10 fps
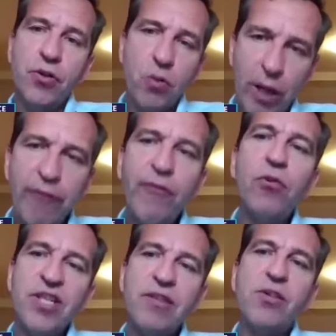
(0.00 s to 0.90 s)
So we have
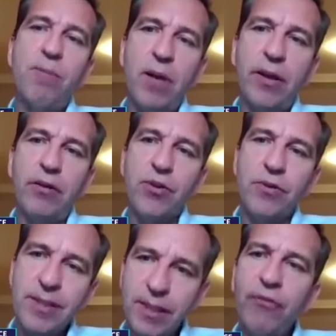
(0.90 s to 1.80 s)
14 suppliers, so
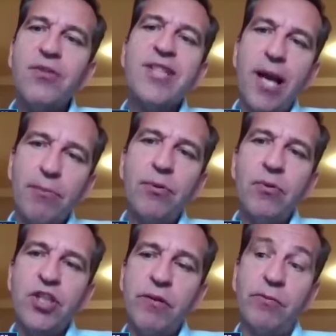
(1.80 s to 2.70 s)
different
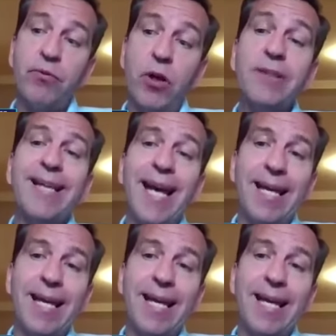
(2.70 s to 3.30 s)
typologies of products,